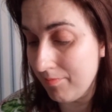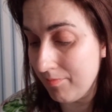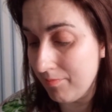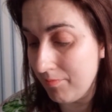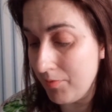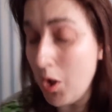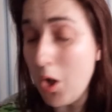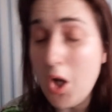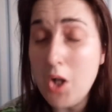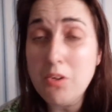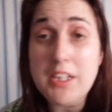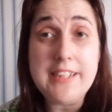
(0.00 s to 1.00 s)
Not
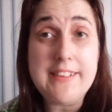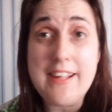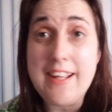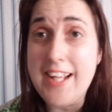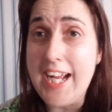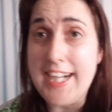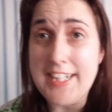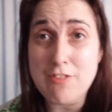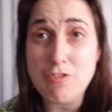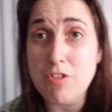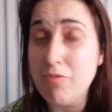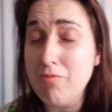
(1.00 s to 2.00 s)
only the
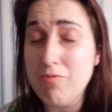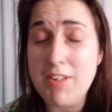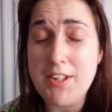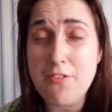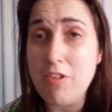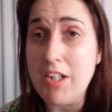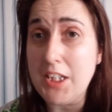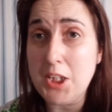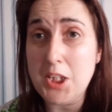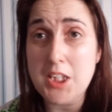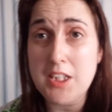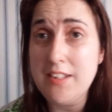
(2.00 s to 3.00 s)
extra
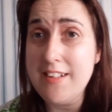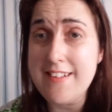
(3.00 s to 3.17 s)
restrictions,